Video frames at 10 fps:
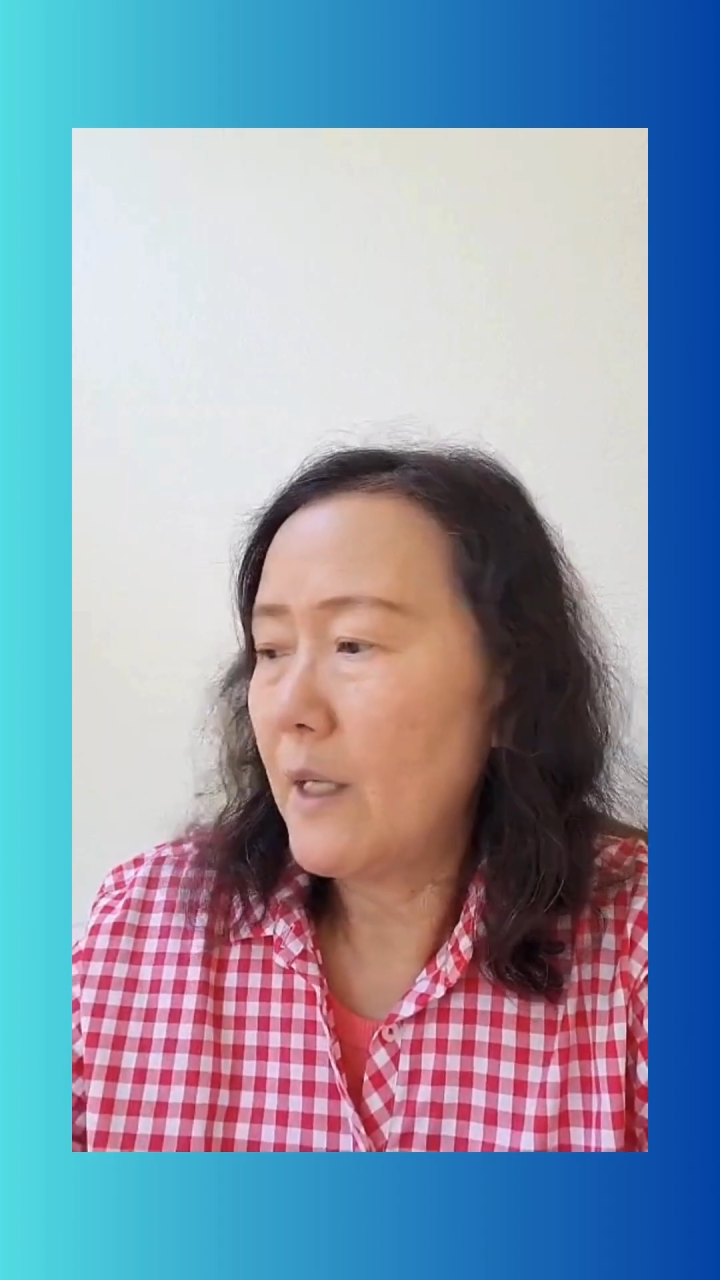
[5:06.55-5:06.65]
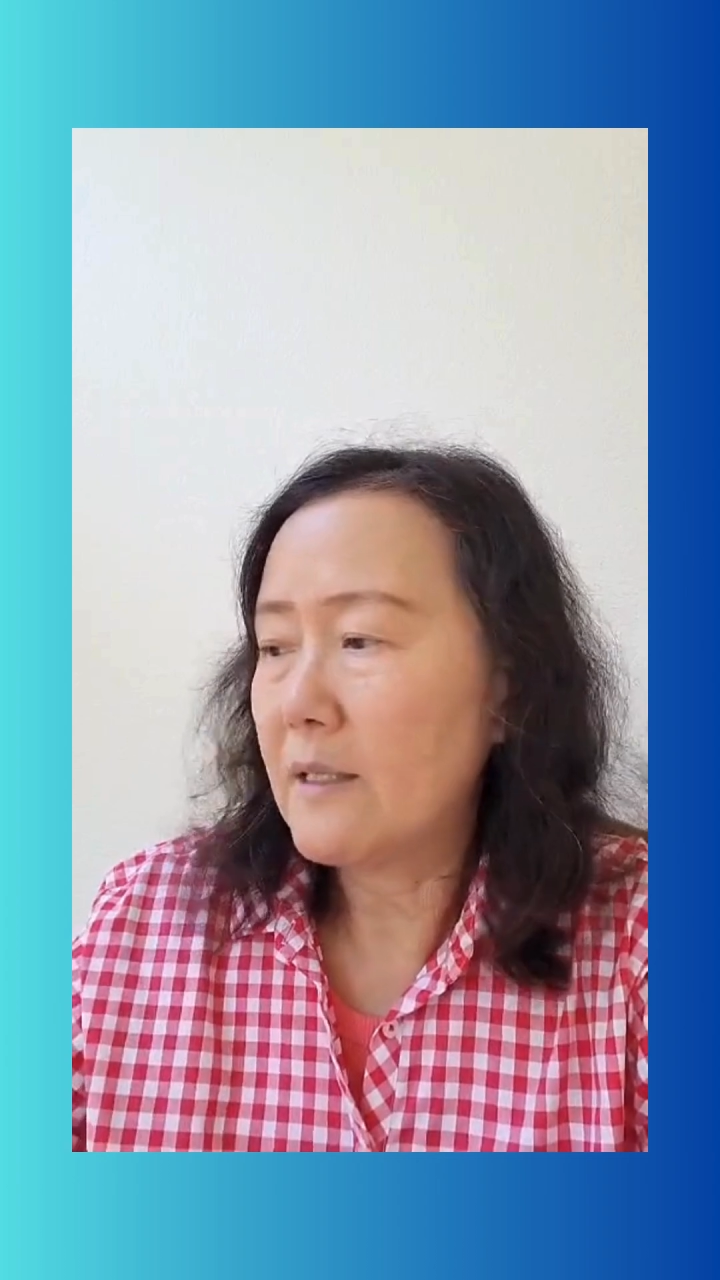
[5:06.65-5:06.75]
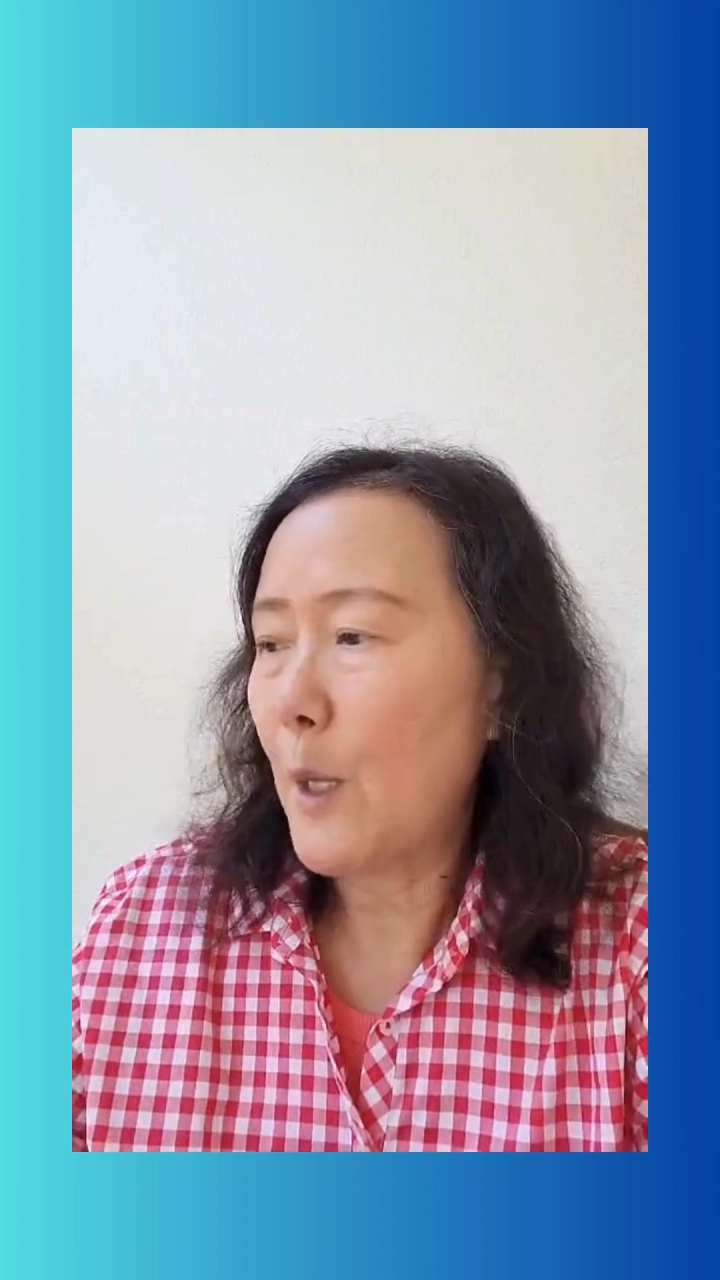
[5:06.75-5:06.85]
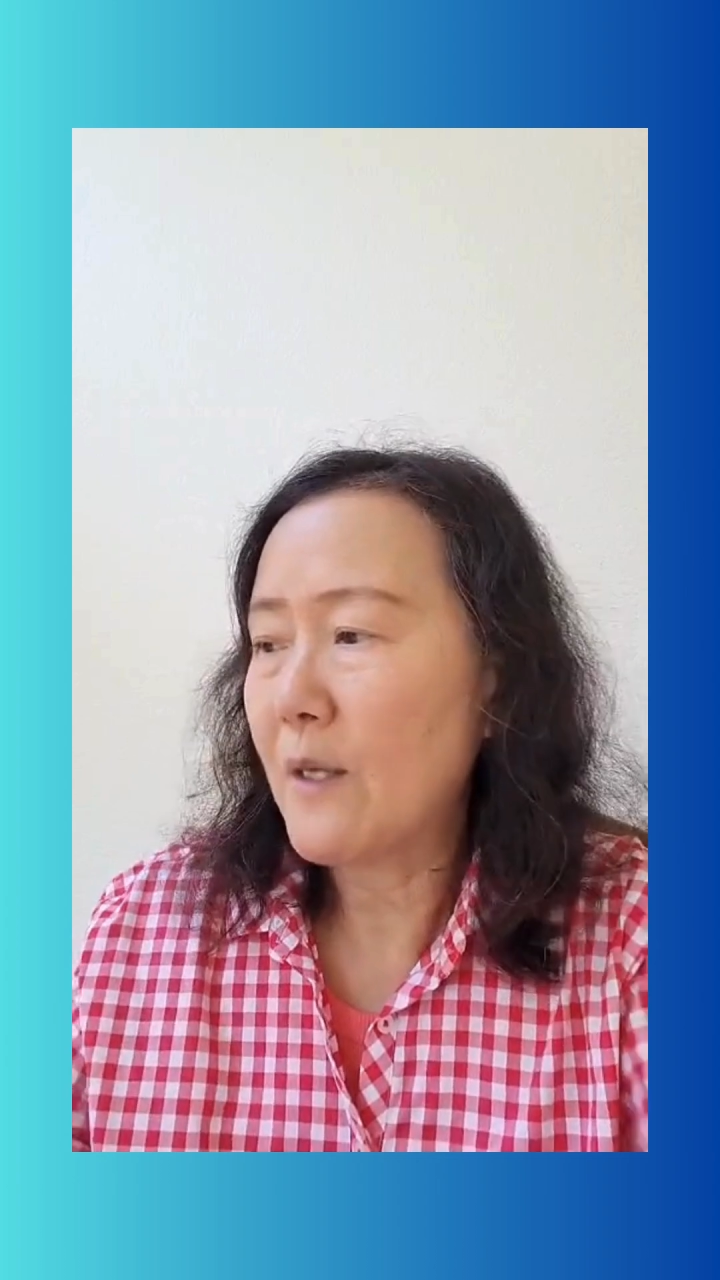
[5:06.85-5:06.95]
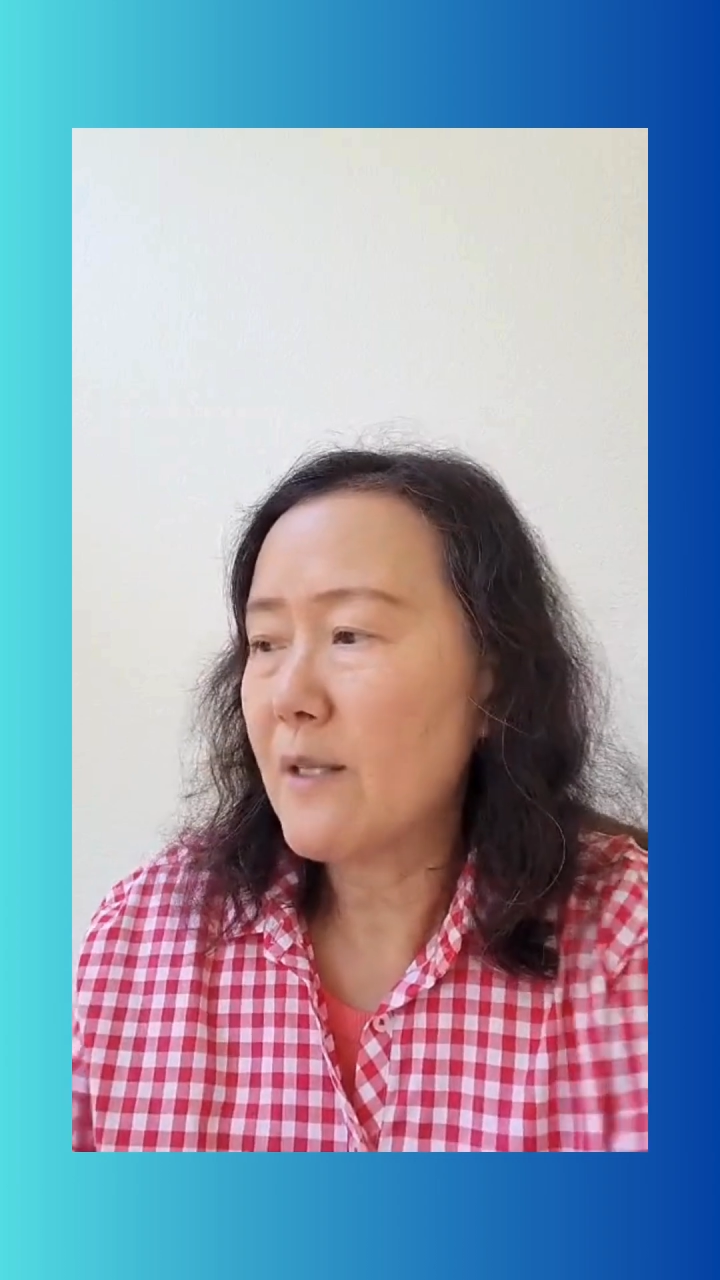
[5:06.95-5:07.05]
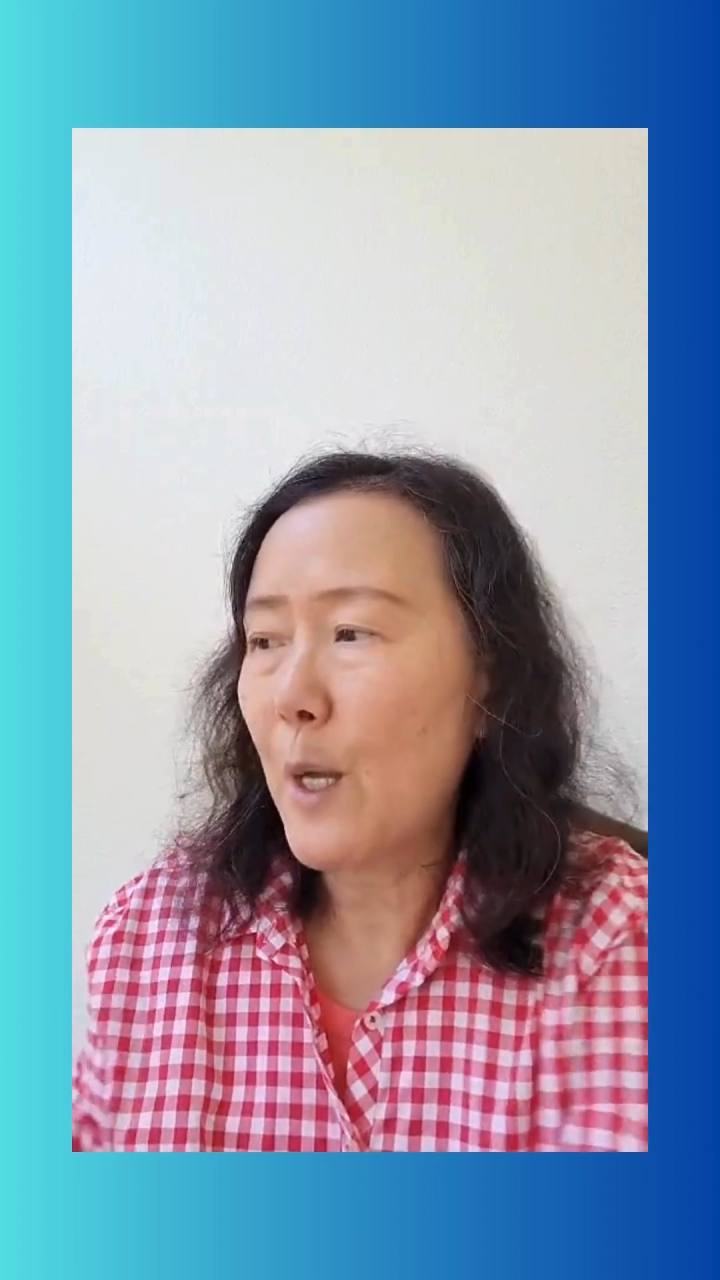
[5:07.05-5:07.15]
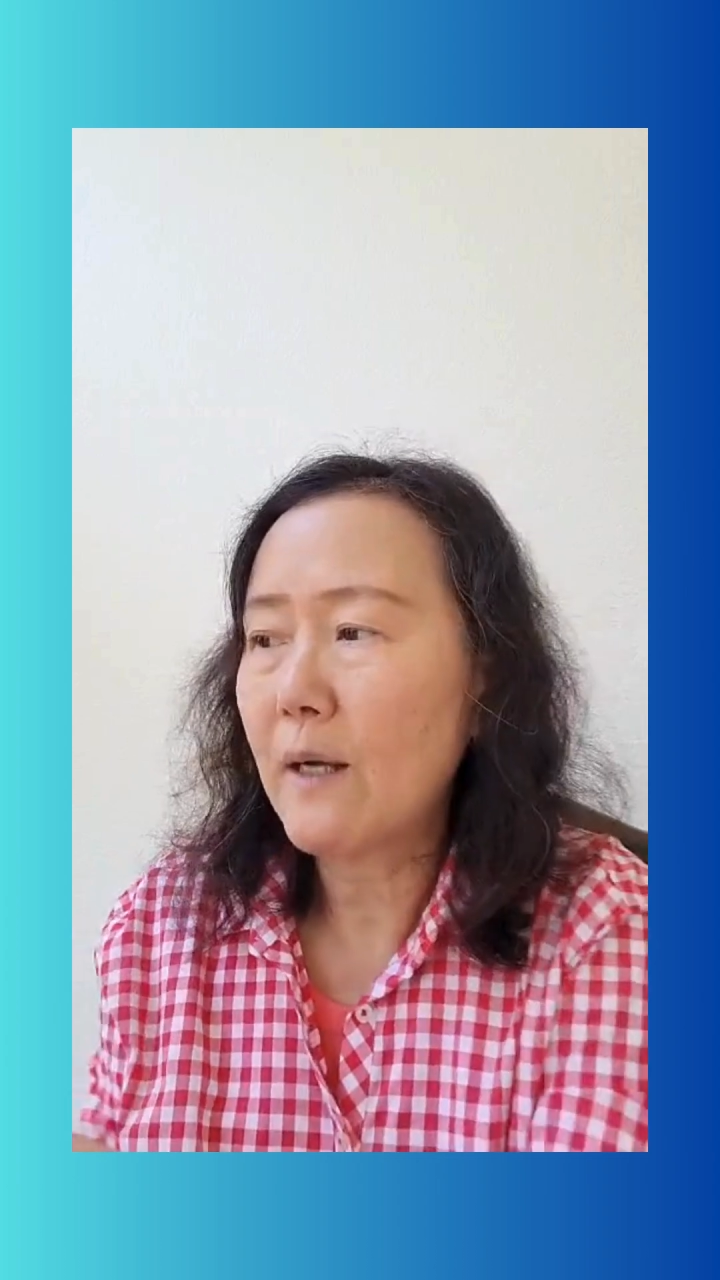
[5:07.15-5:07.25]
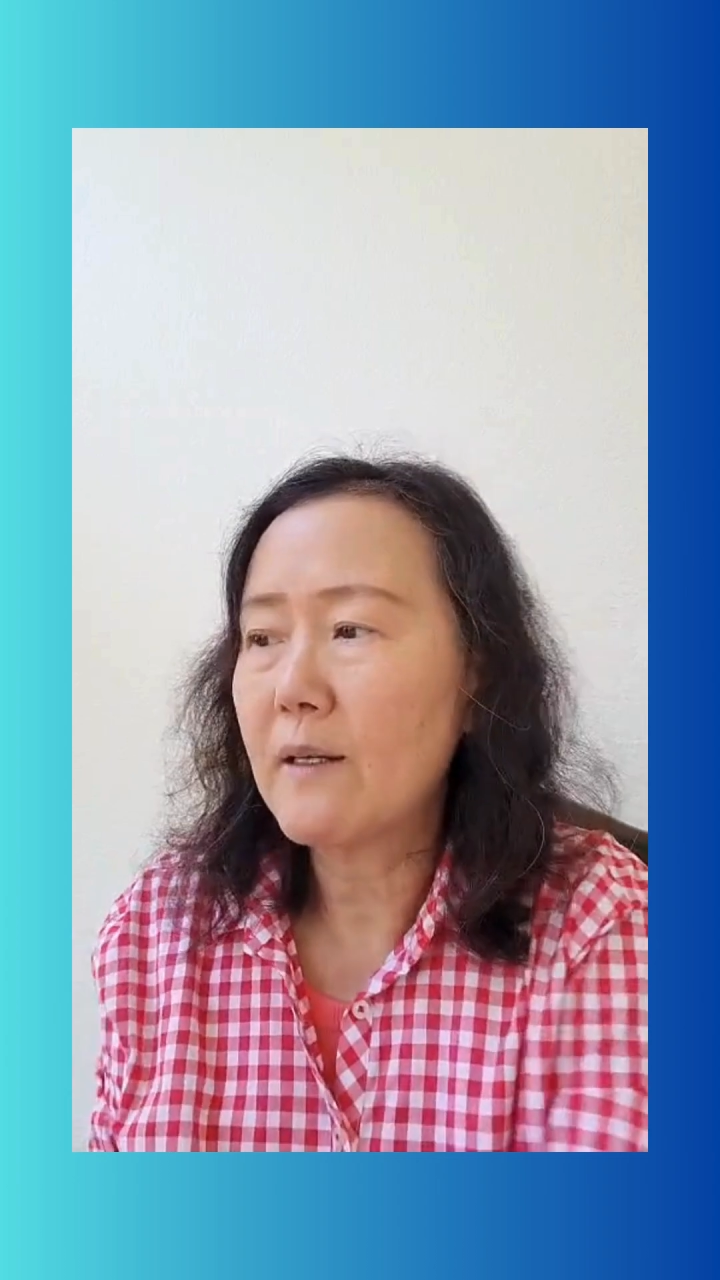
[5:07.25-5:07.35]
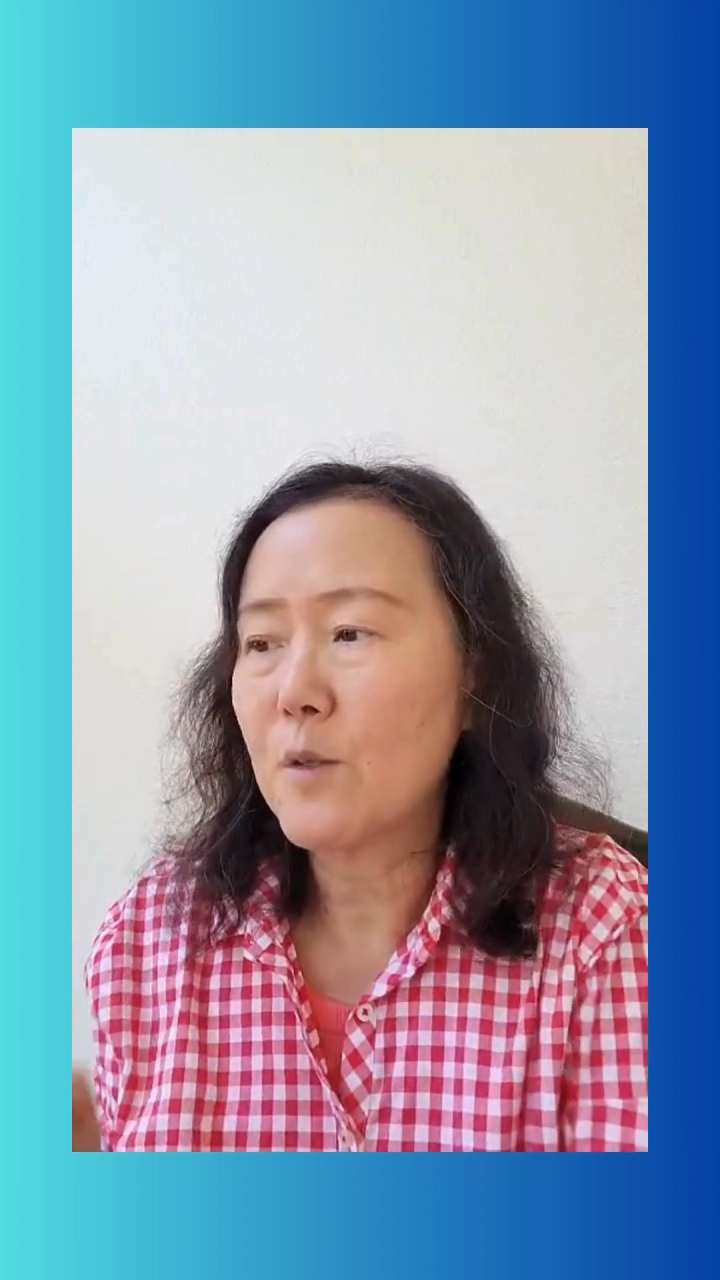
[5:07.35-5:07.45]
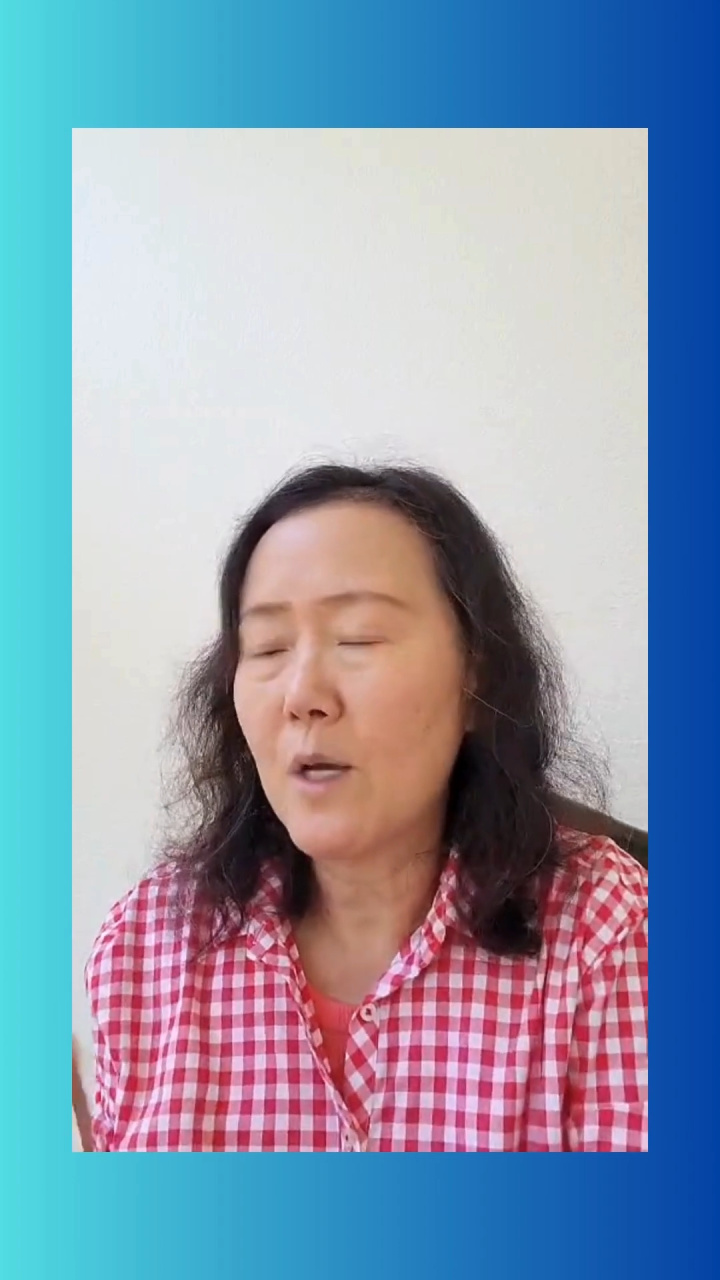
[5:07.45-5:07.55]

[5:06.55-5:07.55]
it's